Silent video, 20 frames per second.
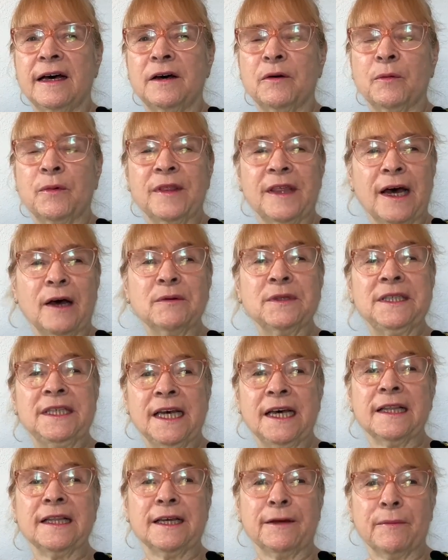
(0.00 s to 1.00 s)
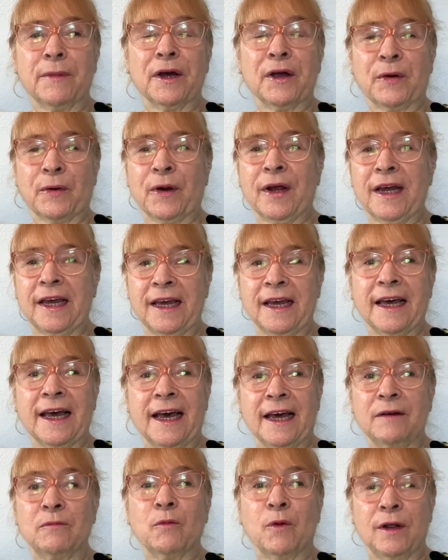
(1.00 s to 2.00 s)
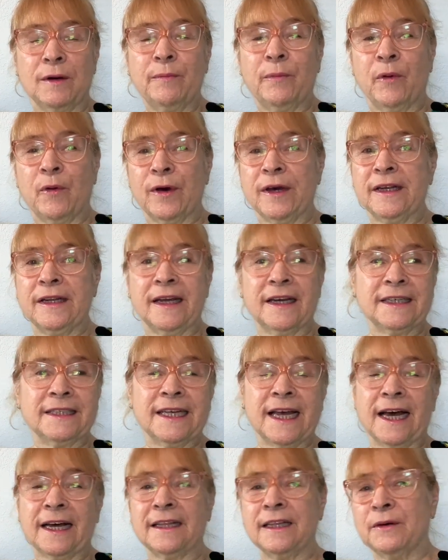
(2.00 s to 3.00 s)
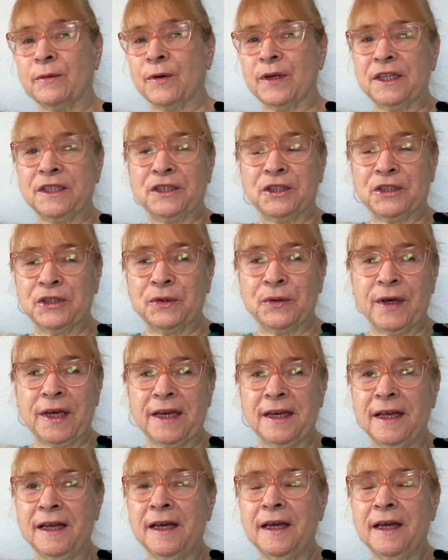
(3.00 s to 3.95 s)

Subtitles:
without telling Maigret at one point exactly what he's doing.